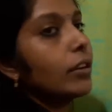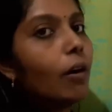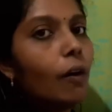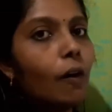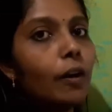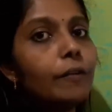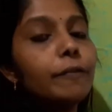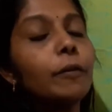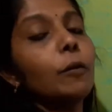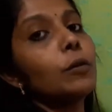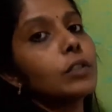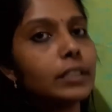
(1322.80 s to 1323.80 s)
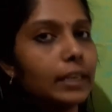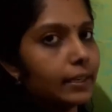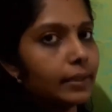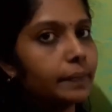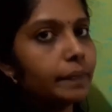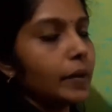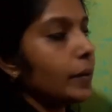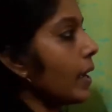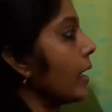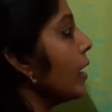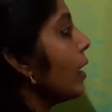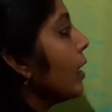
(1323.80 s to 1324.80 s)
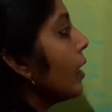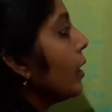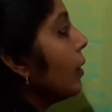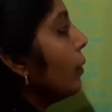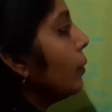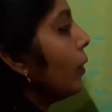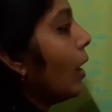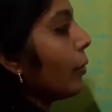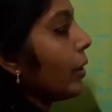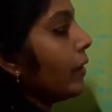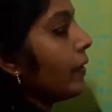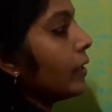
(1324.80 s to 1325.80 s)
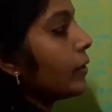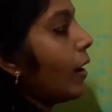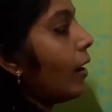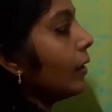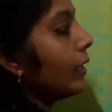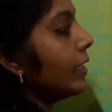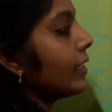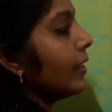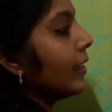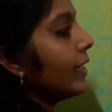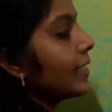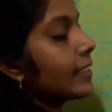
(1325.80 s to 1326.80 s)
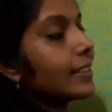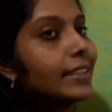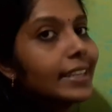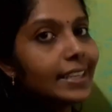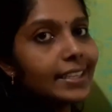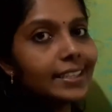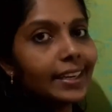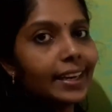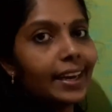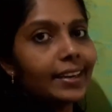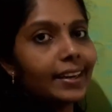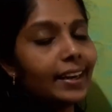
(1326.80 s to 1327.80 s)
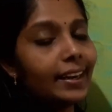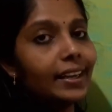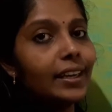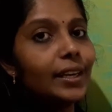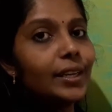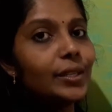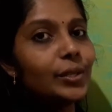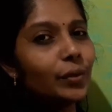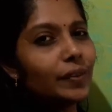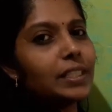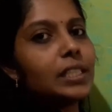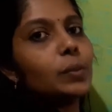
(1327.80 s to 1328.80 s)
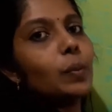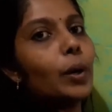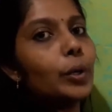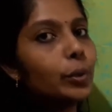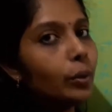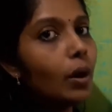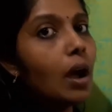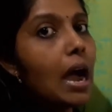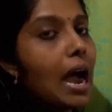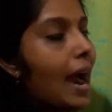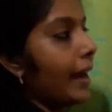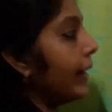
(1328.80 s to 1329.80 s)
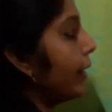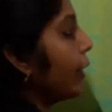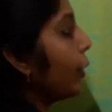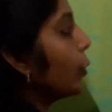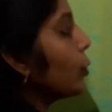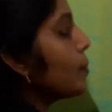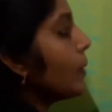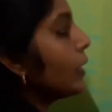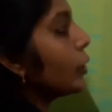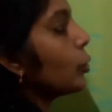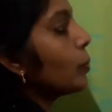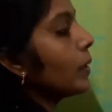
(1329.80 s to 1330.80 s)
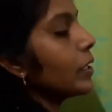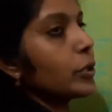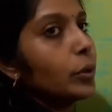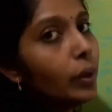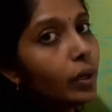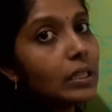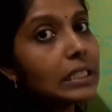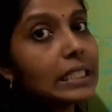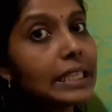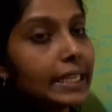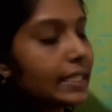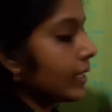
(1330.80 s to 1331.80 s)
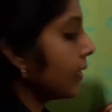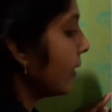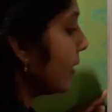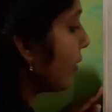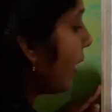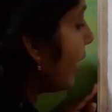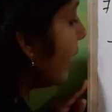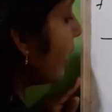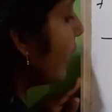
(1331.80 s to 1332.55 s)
all 4 set. Okay. How can we solve this? It's series connected. So, we just want to add it. 2 plus 2 plus 2, 6. Right?